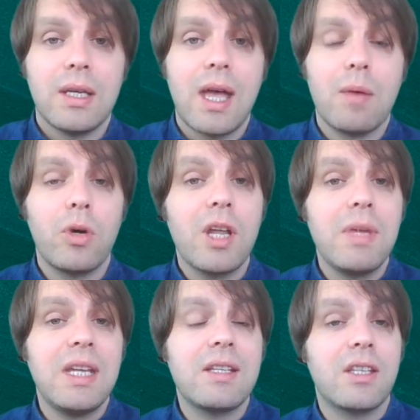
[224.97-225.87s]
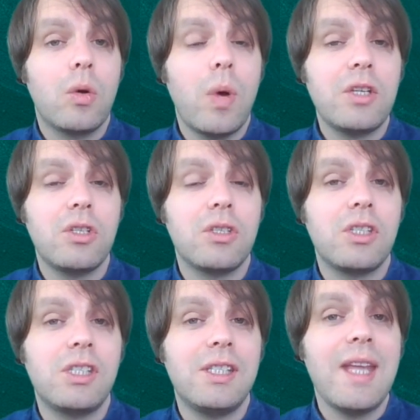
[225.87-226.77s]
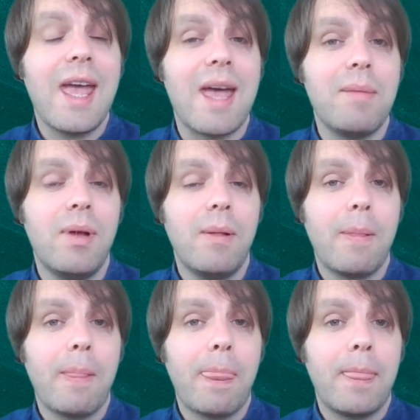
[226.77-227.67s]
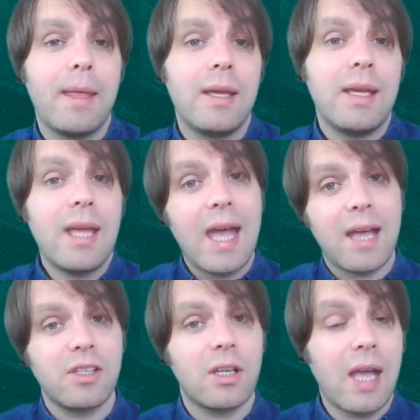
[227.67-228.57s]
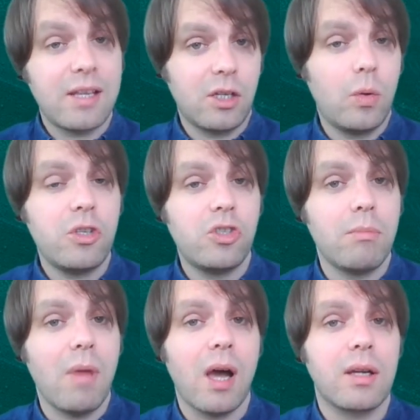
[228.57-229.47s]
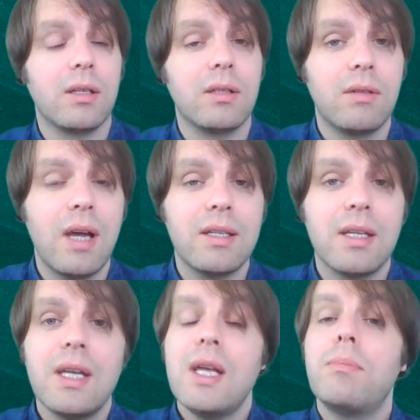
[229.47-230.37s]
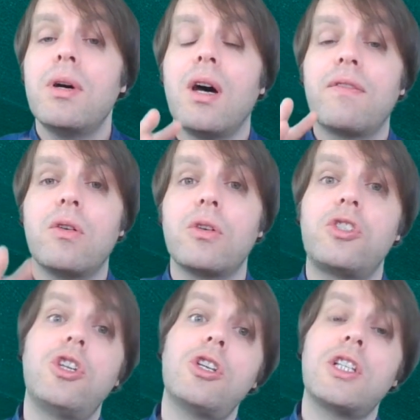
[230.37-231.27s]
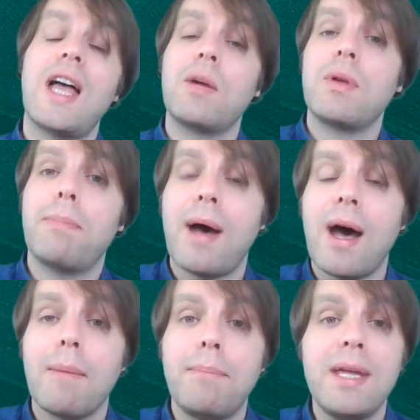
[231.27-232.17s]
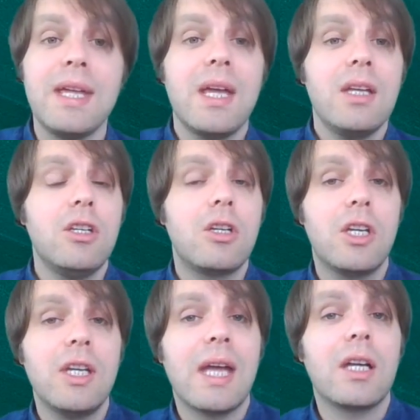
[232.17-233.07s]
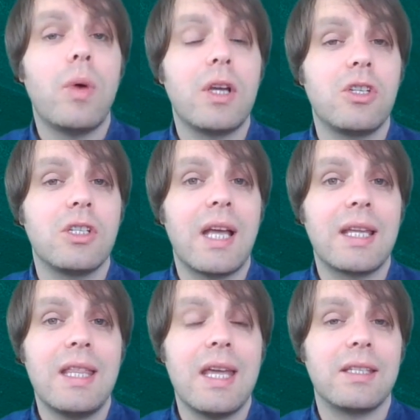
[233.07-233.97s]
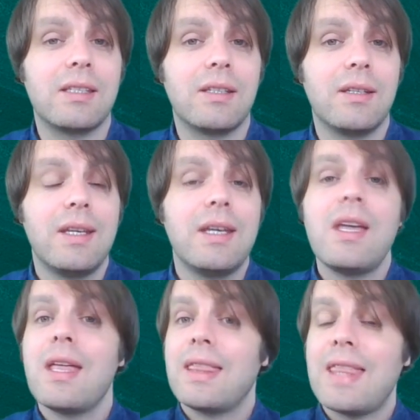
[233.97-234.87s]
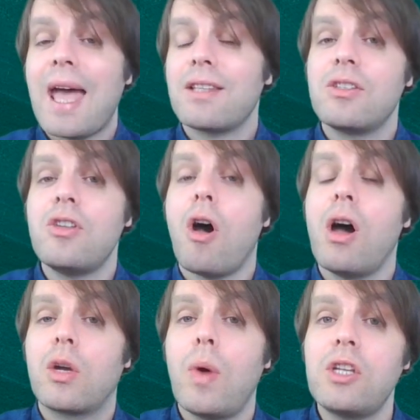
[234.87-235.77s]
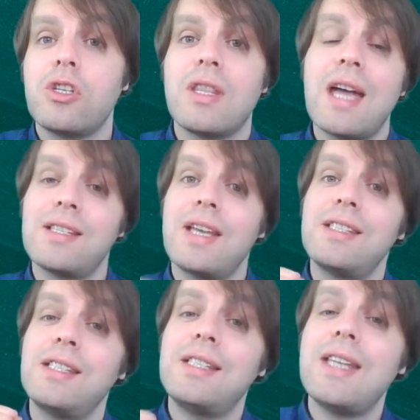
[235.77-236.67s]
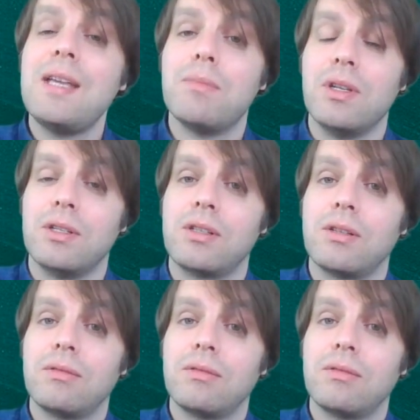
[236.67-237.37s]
And what I mean is the question stem has a question mark, right? But of course, just like with Part B, you're going to get questions like this. That's not a question, that's a statement.